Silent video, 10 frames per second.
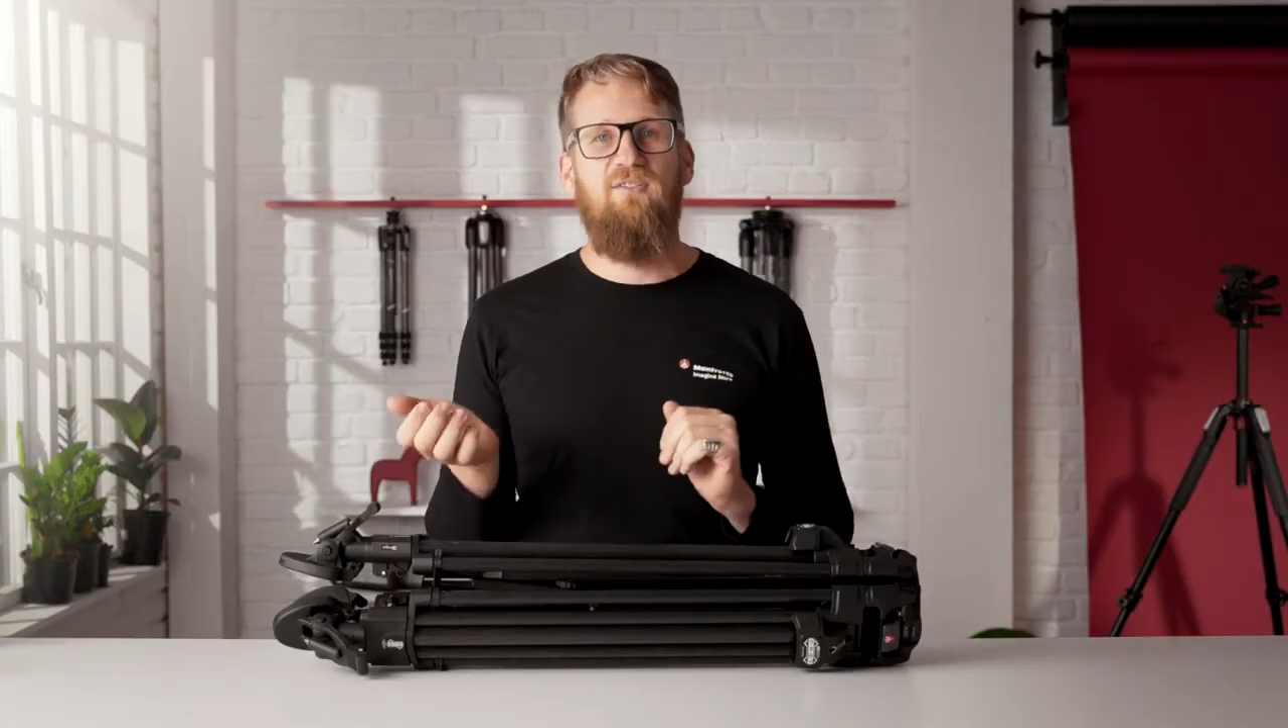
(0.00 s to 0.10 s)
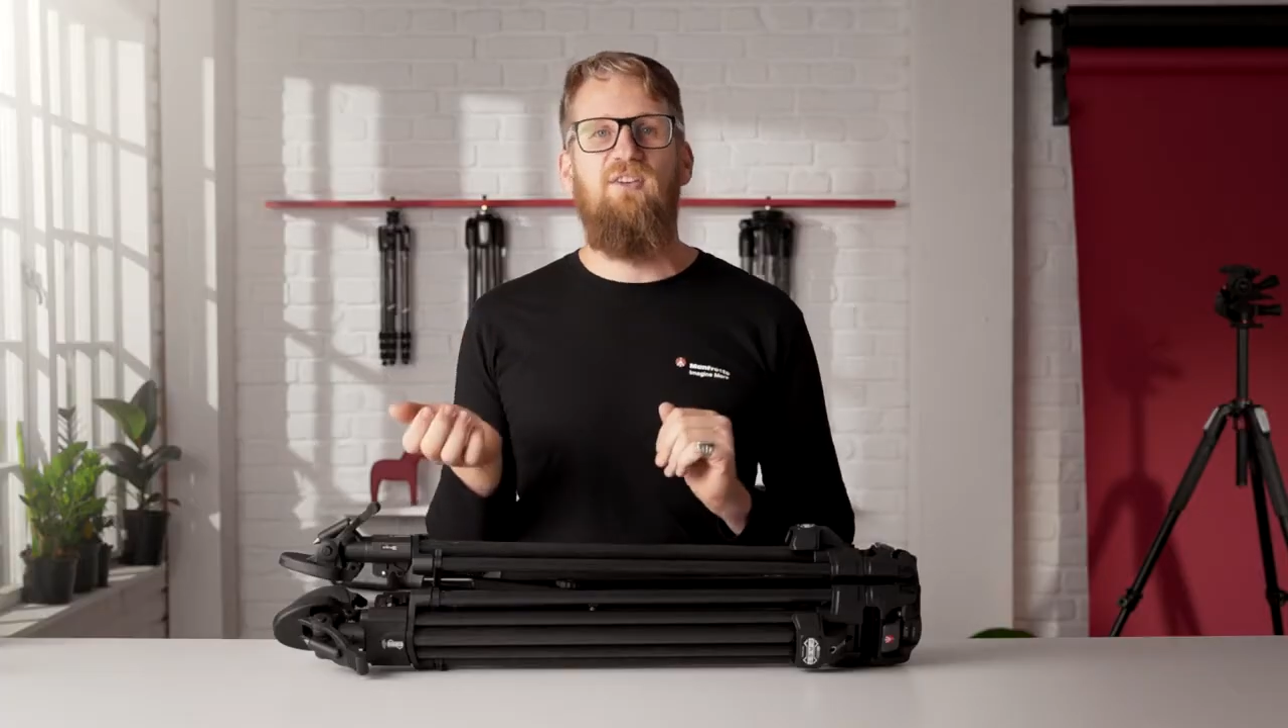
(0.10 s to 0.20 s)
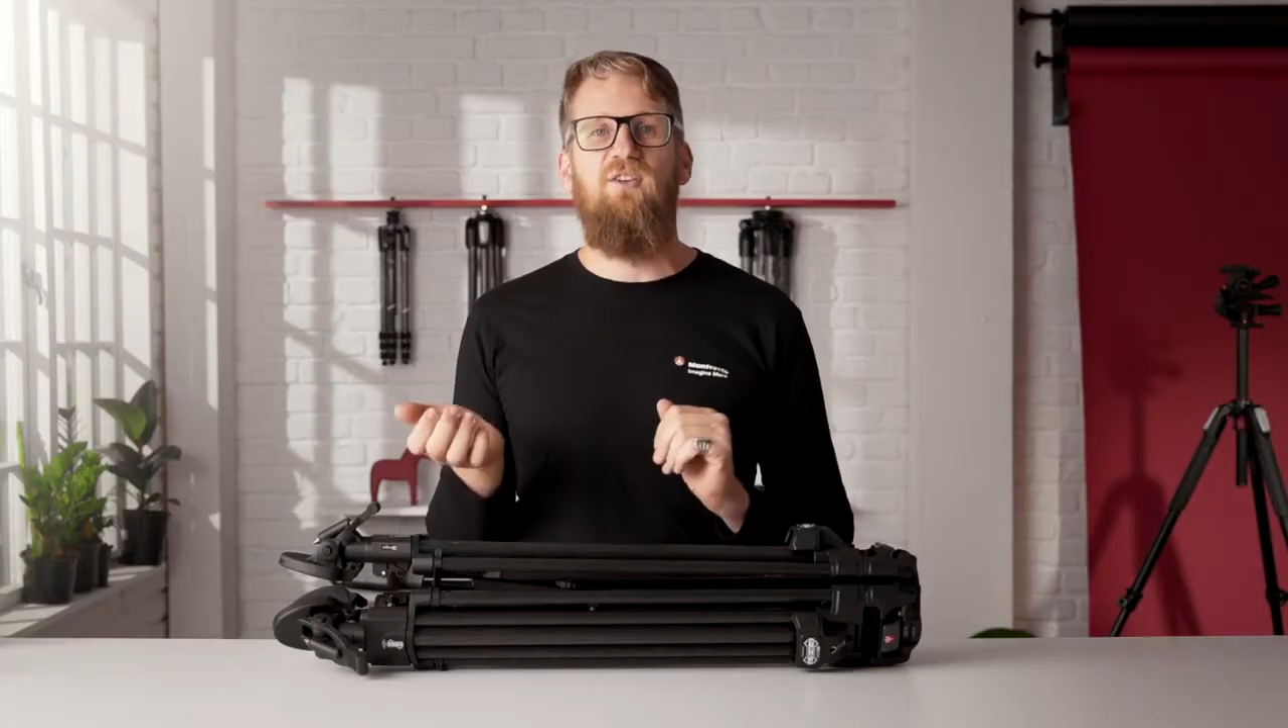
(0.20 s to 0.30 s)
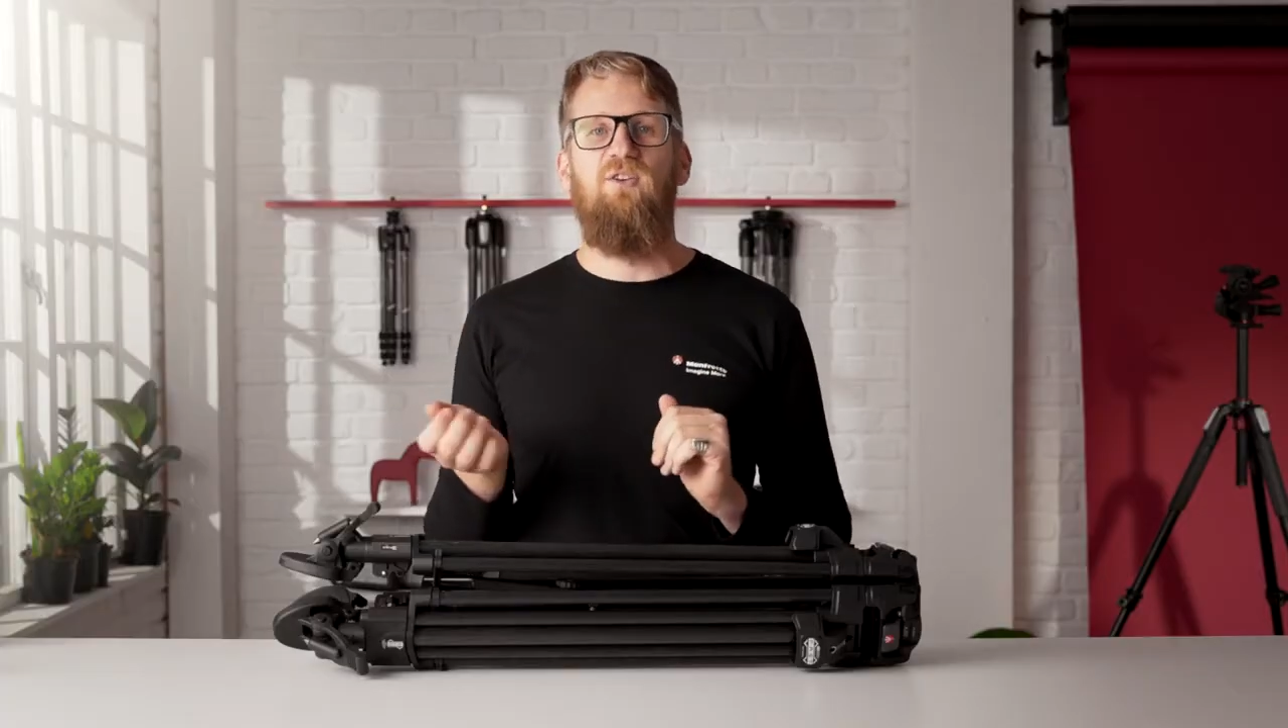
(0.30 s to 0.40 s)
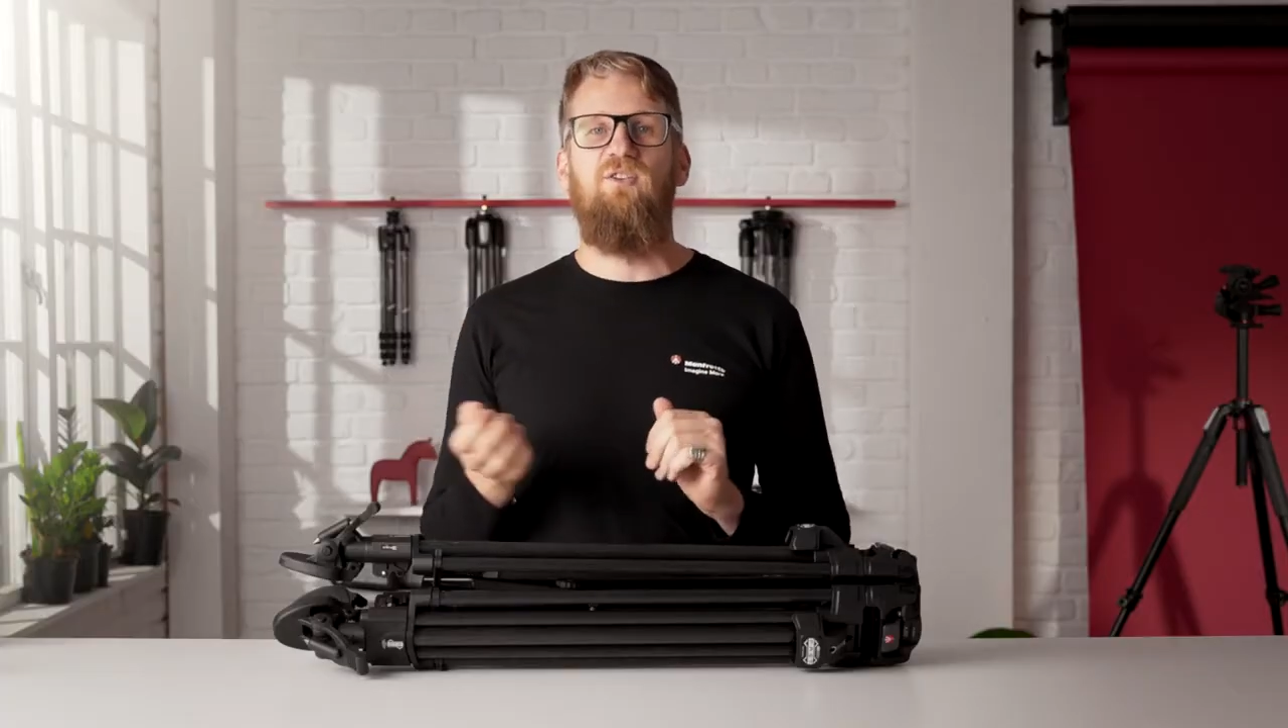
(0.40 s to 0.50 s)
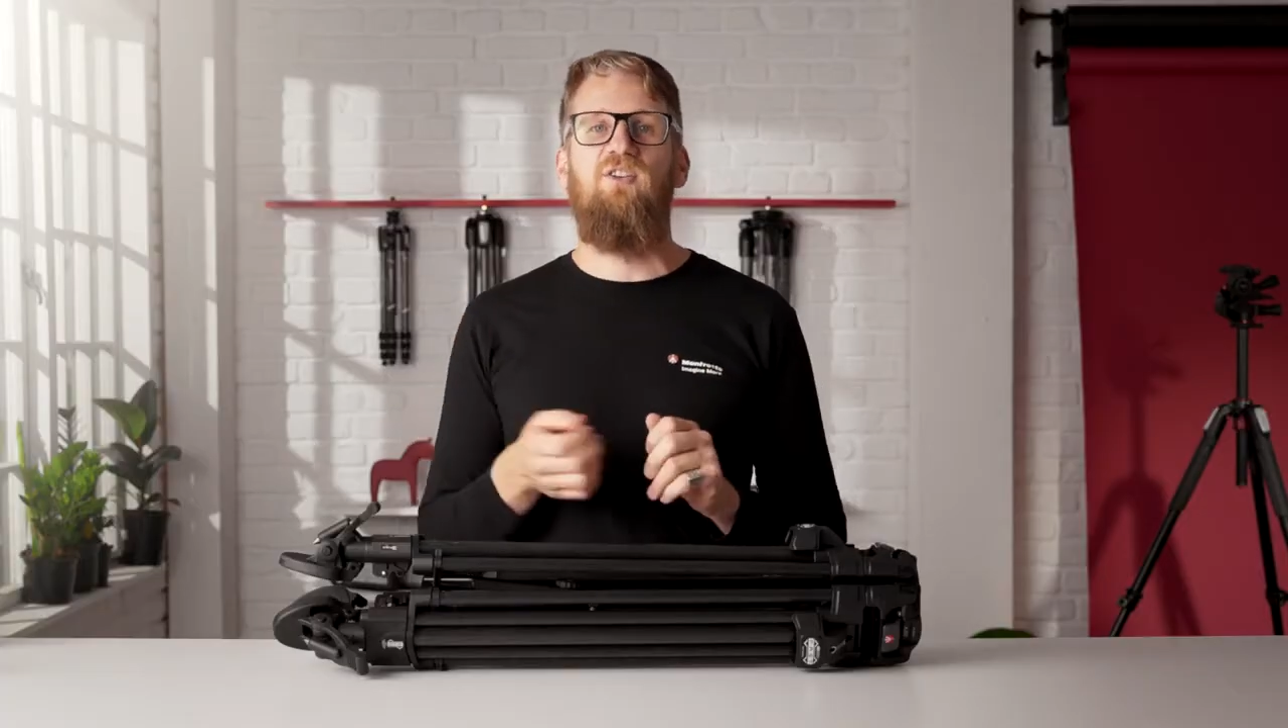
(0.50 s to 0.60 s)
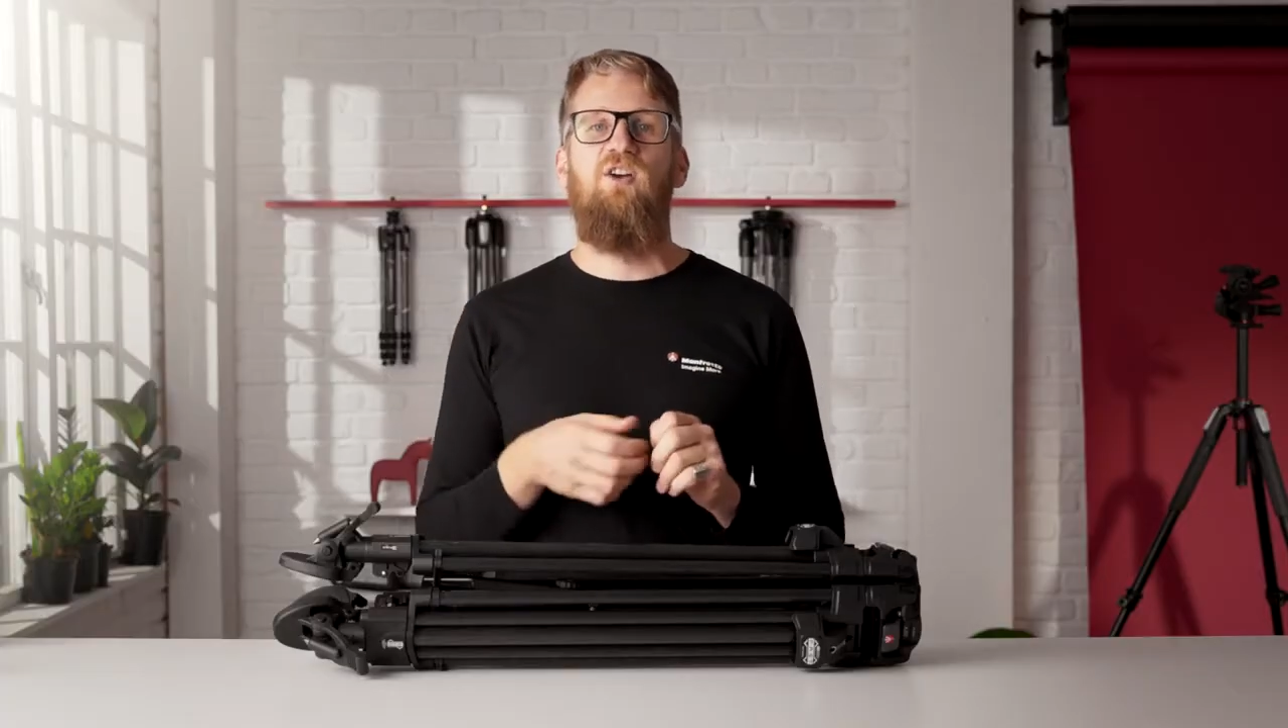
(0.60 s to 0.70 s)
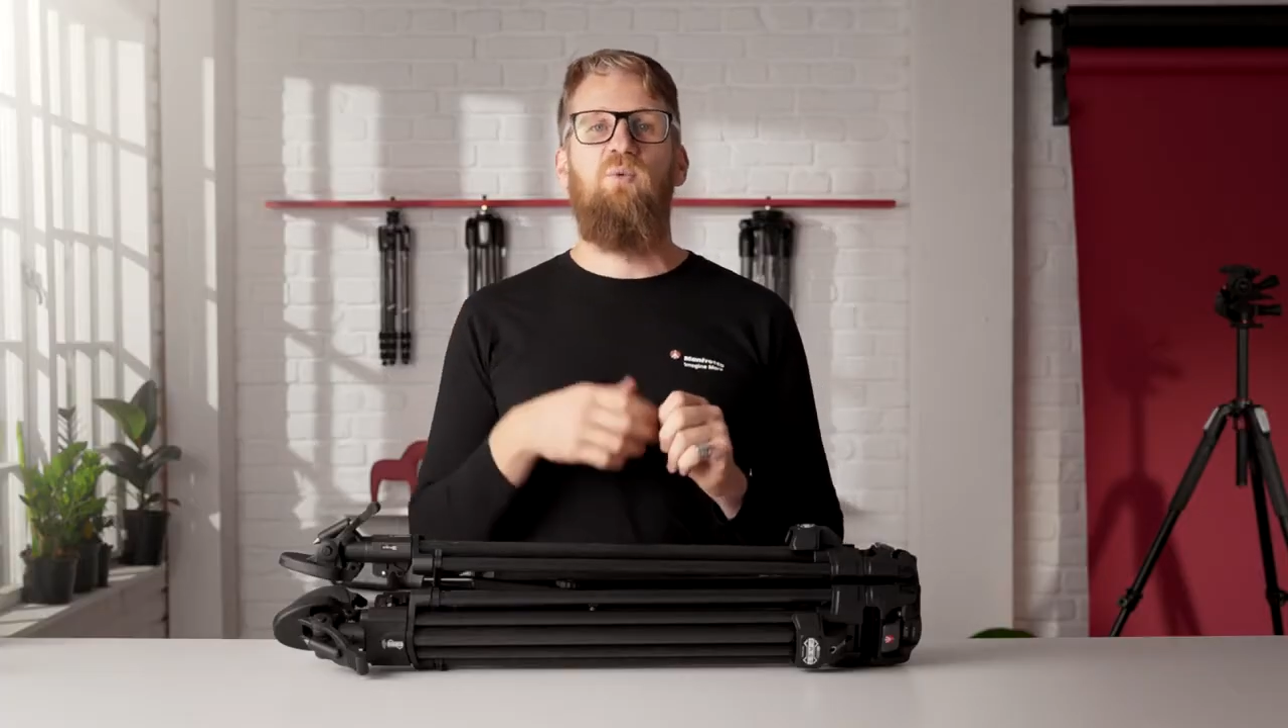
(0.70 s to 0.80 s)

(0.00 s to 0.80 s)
for use